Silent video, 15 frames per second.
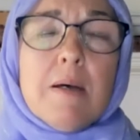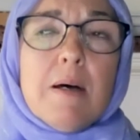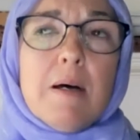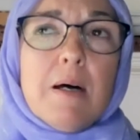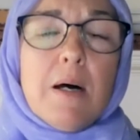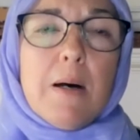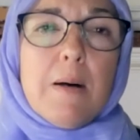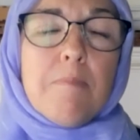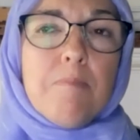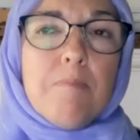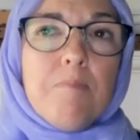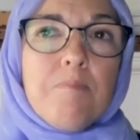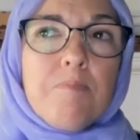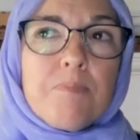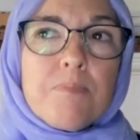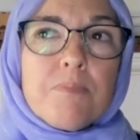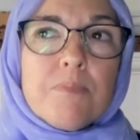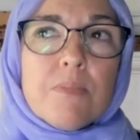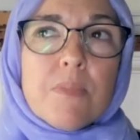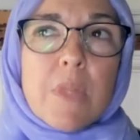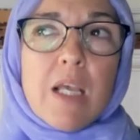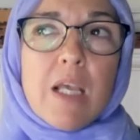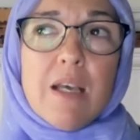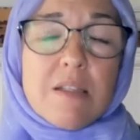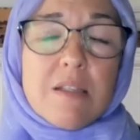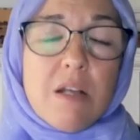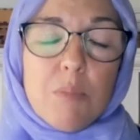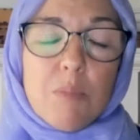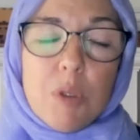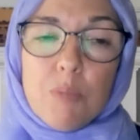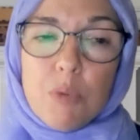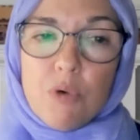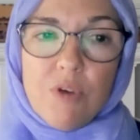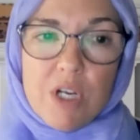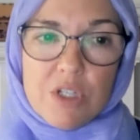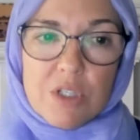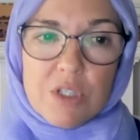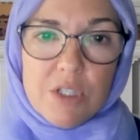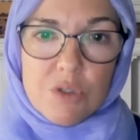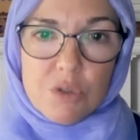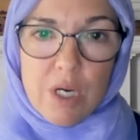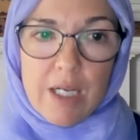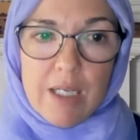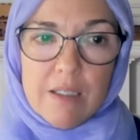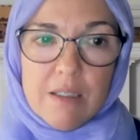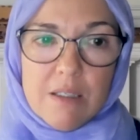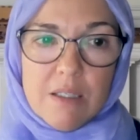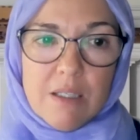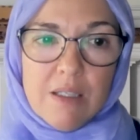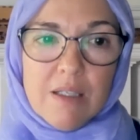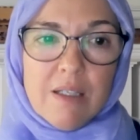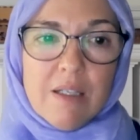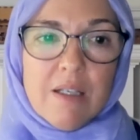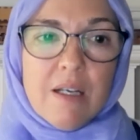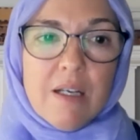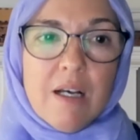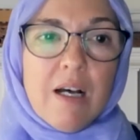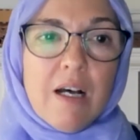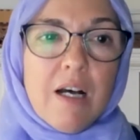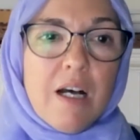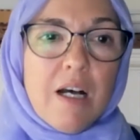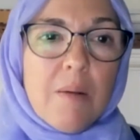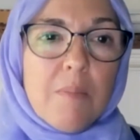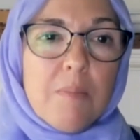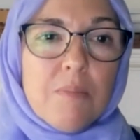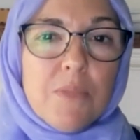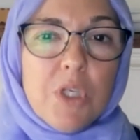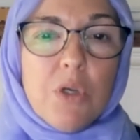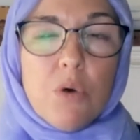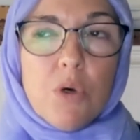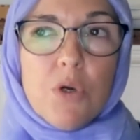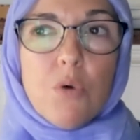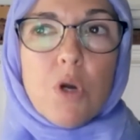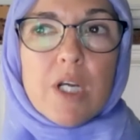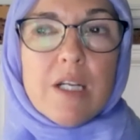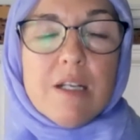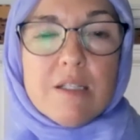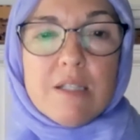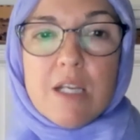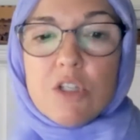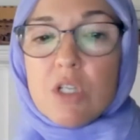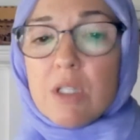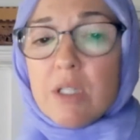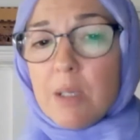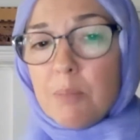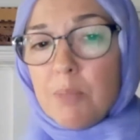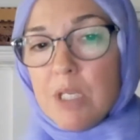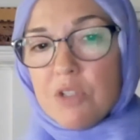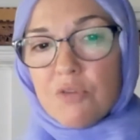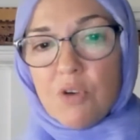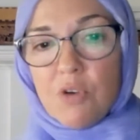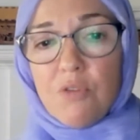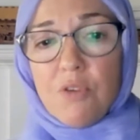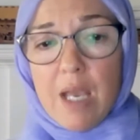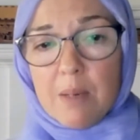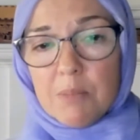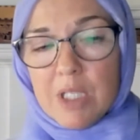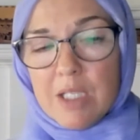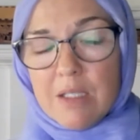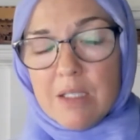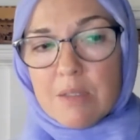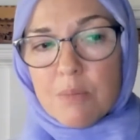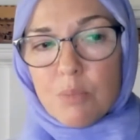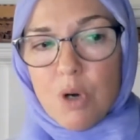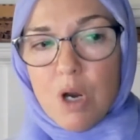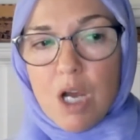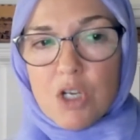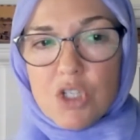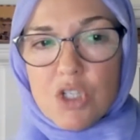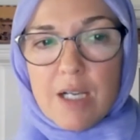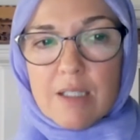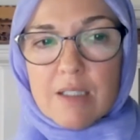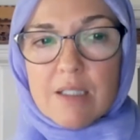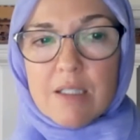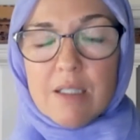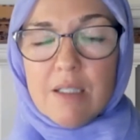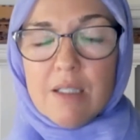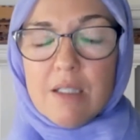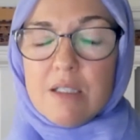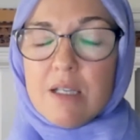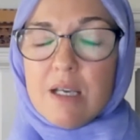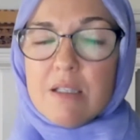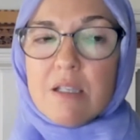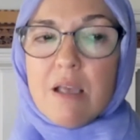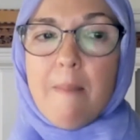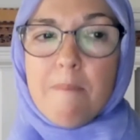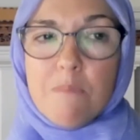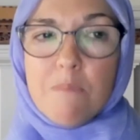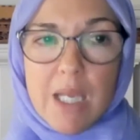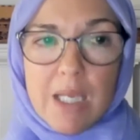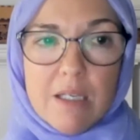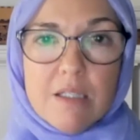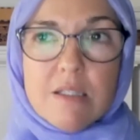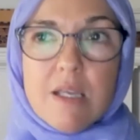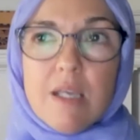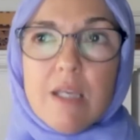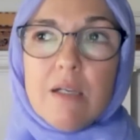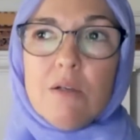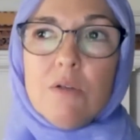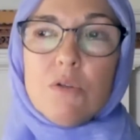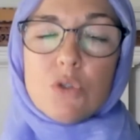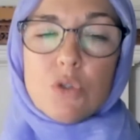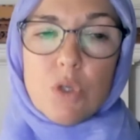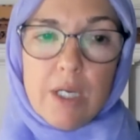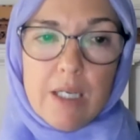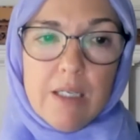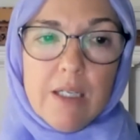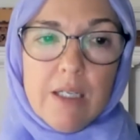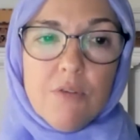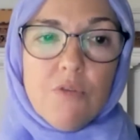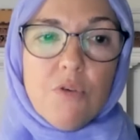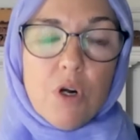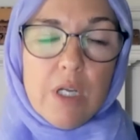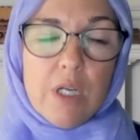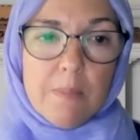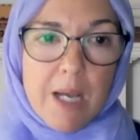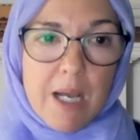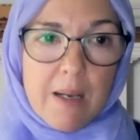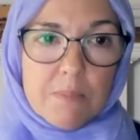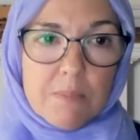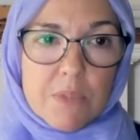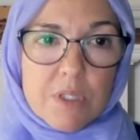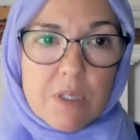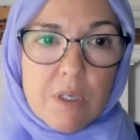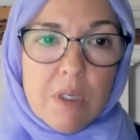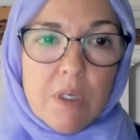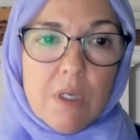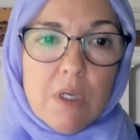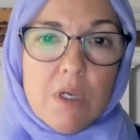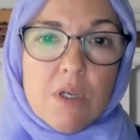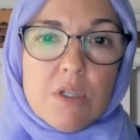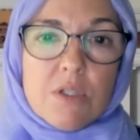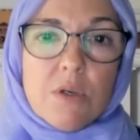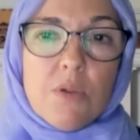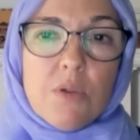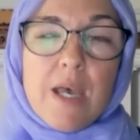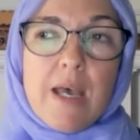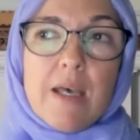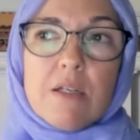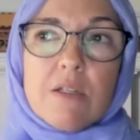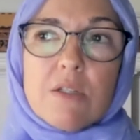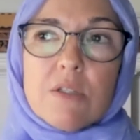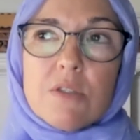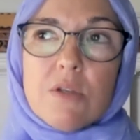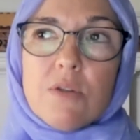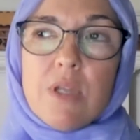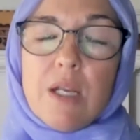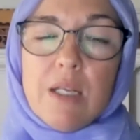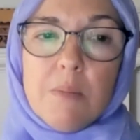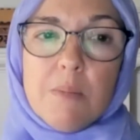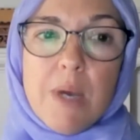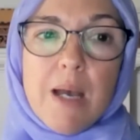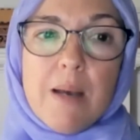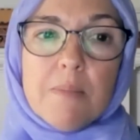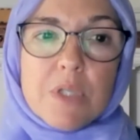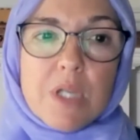been professionally trained, you know, an organization like Peaceful Families Project does amazing training for imams, so that imams